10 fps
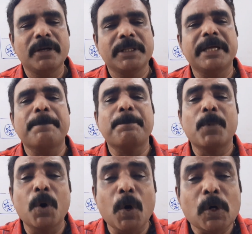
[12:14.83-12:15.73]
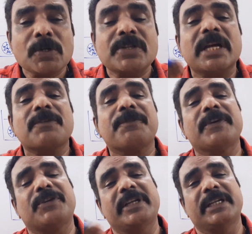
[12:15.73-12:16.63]
the more
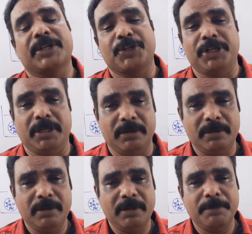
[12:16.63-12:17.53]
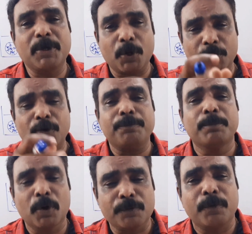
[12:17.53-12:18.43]
surface energy, because of
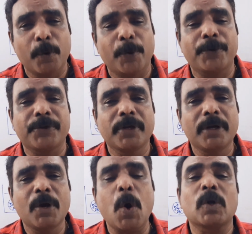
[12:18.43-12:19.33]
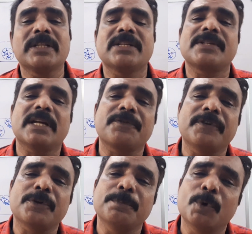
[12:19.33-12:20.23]
more force on the
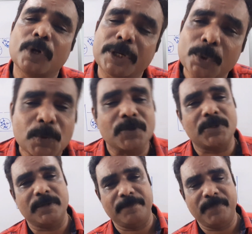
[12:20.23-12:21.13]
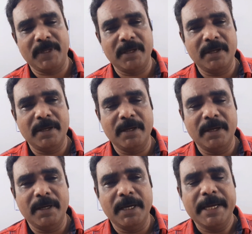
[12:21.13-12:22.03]
surface molecules.
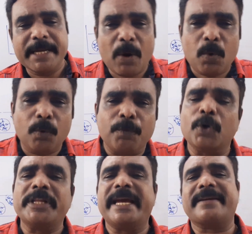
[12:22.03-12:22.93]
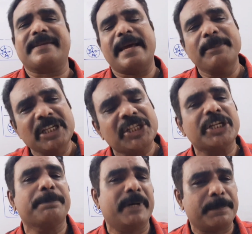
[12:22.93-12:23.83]
Now, for the
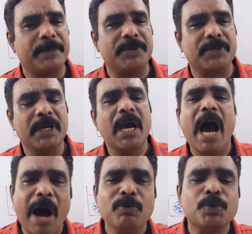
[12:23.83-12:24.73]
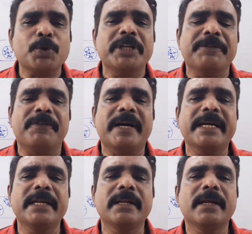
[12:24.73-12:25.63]
examination purpose, how to
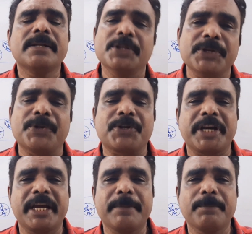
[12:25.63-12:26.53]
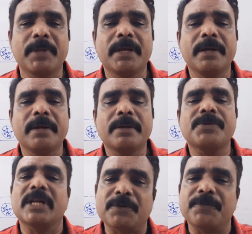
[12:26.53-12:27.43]
define this term
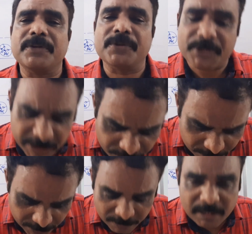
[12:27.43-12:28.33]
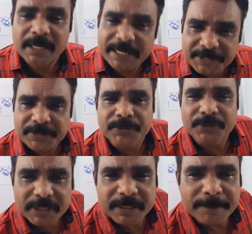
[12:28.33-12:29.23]
surface tension? Let us
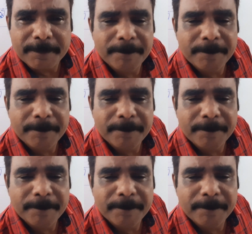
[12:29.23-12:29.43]
see.